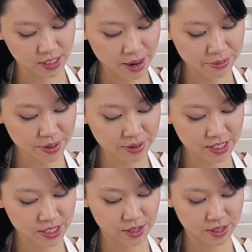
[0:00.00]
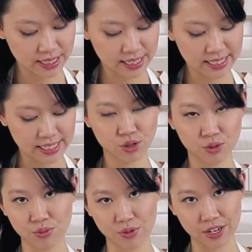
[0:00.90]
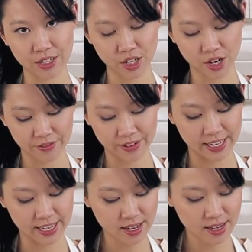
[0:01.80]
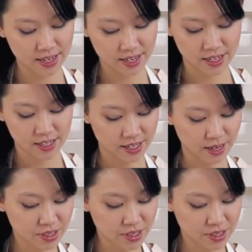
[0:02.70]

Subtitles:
So I'm going to do this little brooch over here. So I'm